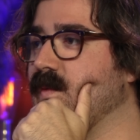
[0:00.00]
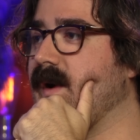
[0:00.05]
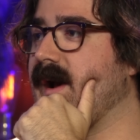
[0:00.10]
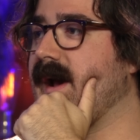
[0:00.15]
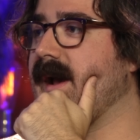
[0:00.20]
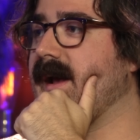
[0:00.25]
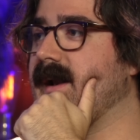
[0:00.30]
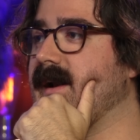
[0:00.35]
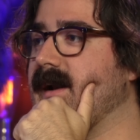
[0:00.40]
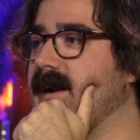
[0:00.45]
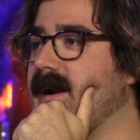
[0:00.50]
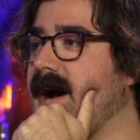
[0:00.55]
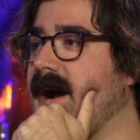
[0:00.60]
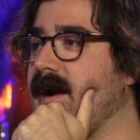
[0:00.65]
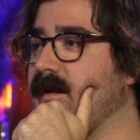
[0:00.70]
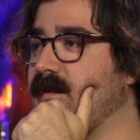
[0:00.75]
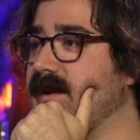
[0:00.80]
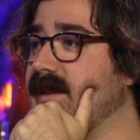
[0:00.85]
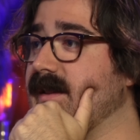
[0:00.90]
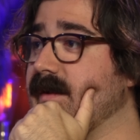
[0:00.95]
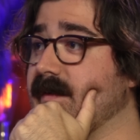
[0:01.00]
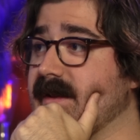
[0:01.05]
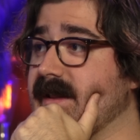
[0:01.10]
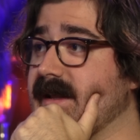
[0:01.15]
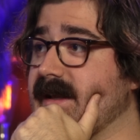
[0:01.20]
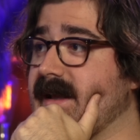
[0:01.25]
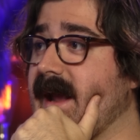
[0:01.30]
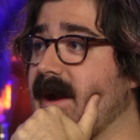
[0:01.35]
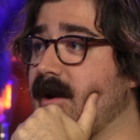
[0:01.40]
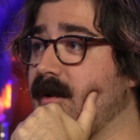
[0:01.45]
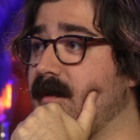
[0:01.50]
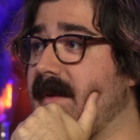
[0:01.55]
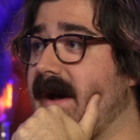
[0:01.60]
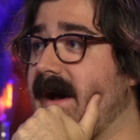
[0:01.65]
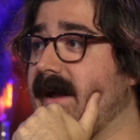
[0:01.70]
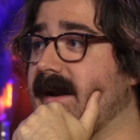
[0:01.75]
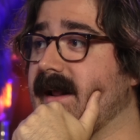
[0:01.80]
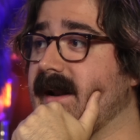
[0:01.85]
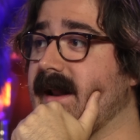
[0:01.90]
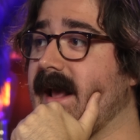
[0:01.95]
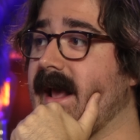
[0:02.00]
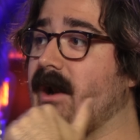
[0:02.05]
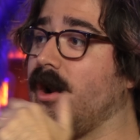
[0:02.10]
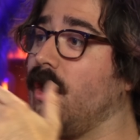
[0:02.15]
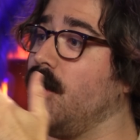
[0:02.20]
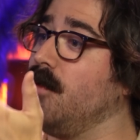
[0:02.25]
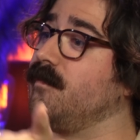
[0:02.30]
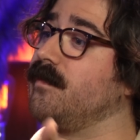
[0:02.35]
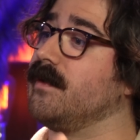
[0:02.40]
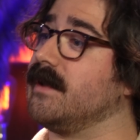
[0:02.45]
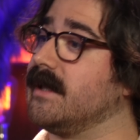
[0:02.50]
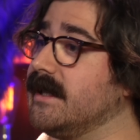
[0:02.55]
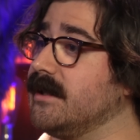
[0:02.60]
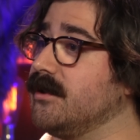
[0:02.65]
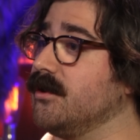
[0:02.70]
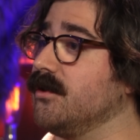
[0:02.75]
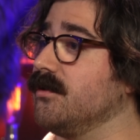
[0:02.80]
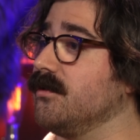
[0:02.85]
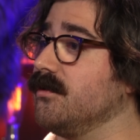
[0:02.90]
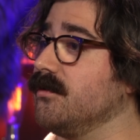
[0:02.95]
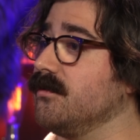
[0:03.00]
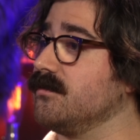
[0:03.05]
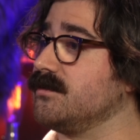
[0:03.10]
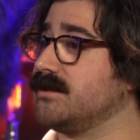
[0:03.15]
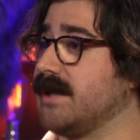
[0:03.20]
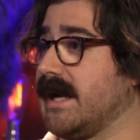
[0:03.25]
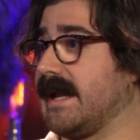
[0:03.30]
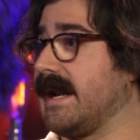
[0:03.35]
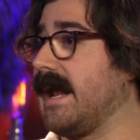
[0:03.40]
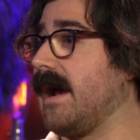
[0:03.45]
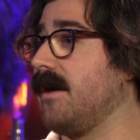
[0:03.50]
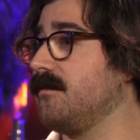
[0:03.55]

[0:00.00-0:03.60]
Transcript: when I really, really care about it, and hopefully you'll check it